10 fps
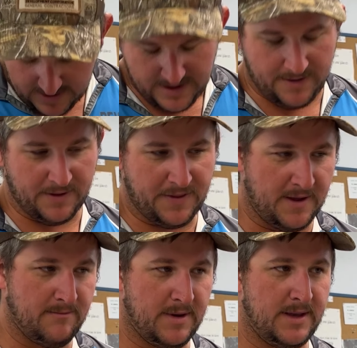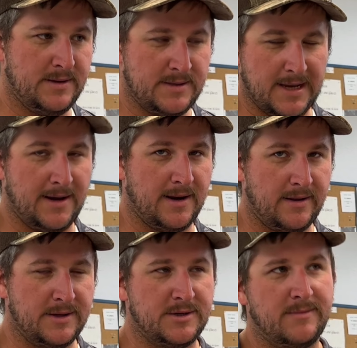Now the thumb button
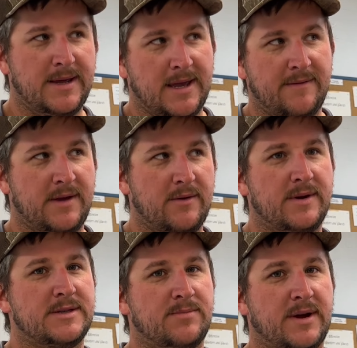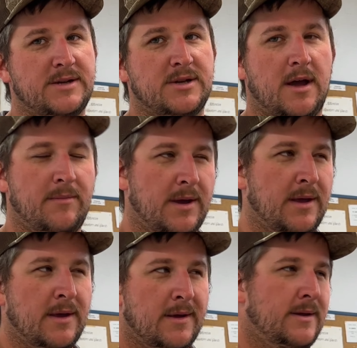technically should be giving you a surprise shot, but
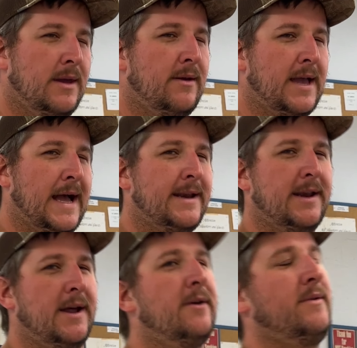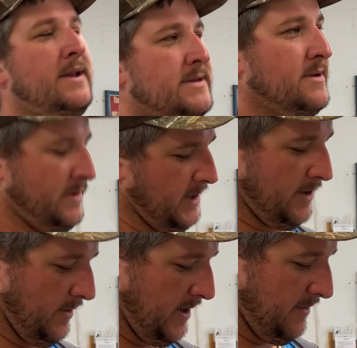you kind of know when it's going to go
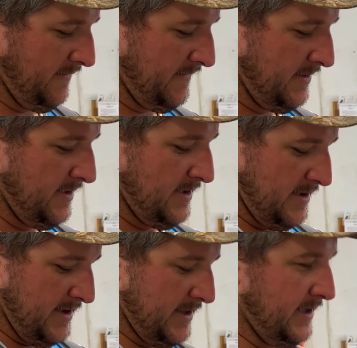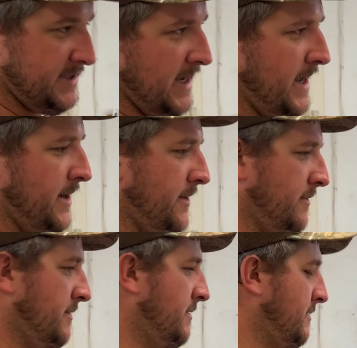off. At least I do.
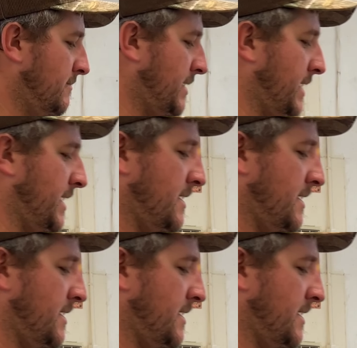But